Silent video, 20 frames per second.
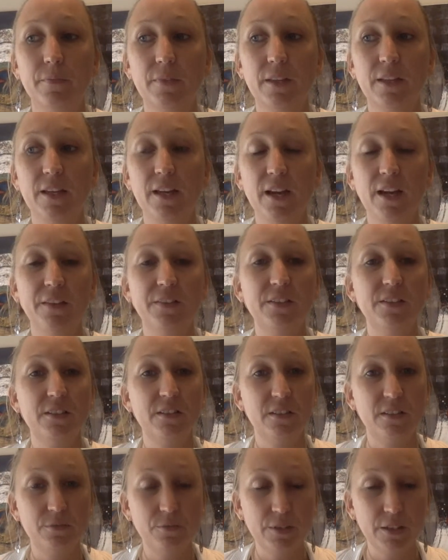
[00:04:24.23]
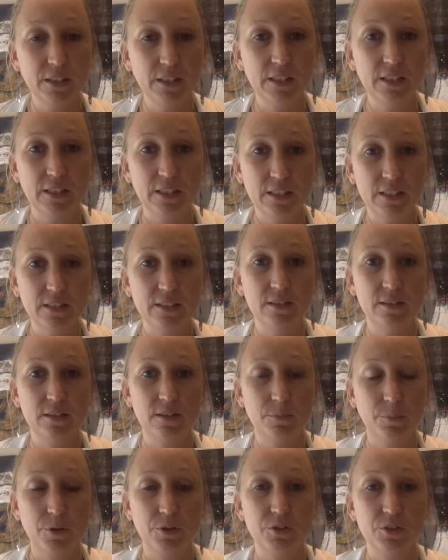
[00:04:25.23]
This really is
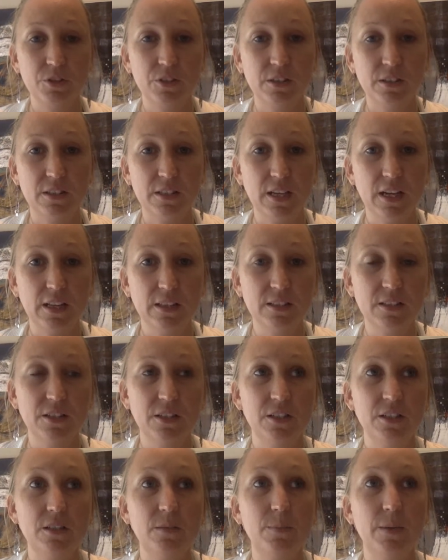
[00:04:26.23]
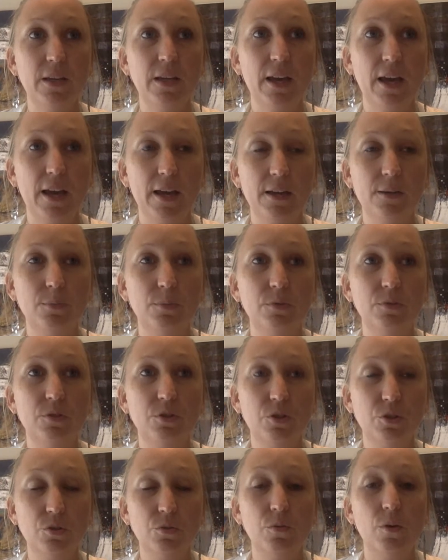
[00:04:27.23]
emotional intelligence, being able
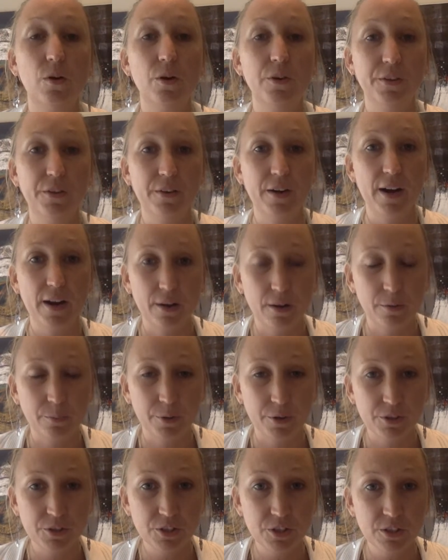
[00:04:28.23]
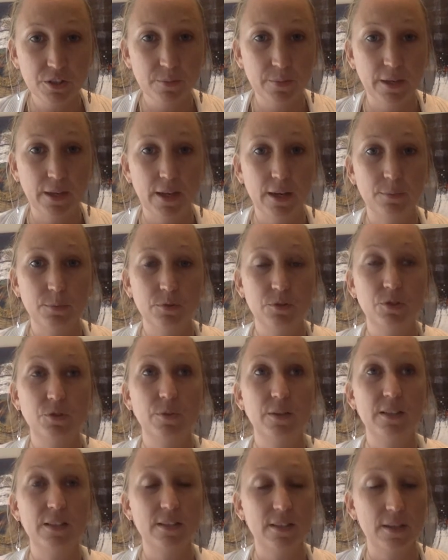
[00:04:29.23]
to honor our emotions, being able to
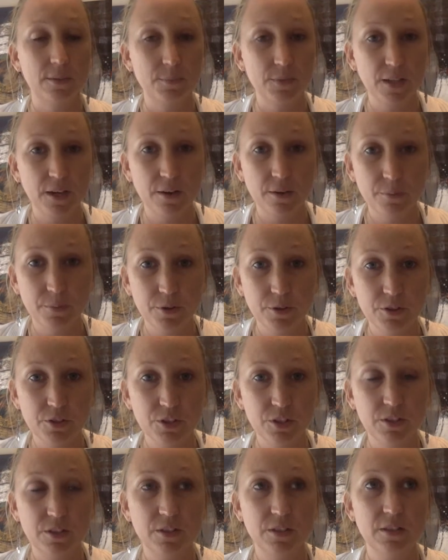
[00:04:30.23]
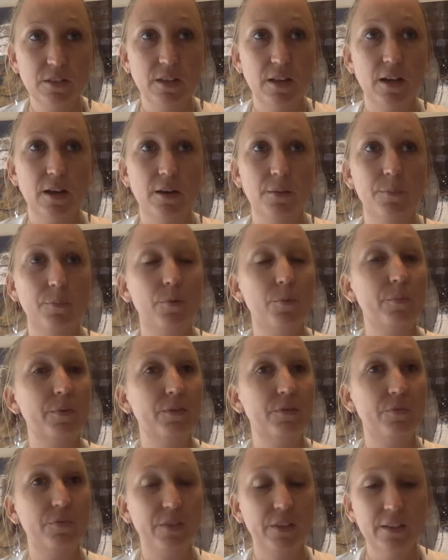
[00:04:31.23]
accept our emotions, what we
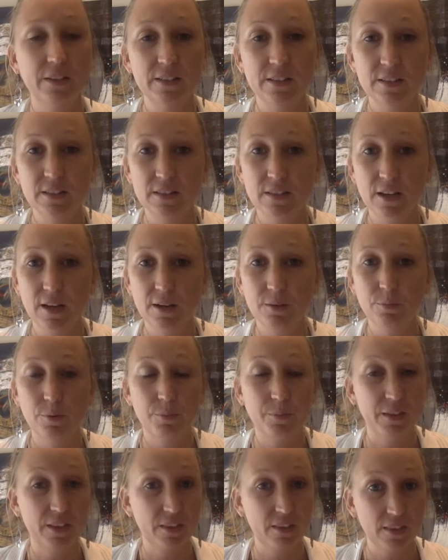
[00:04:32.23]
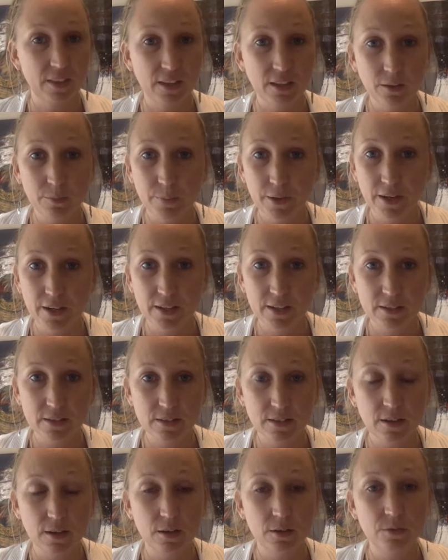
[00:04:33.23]
feel inside, what we think about
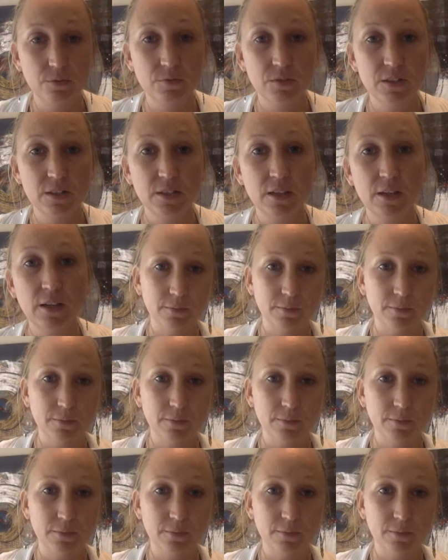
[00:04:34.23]
ourselves.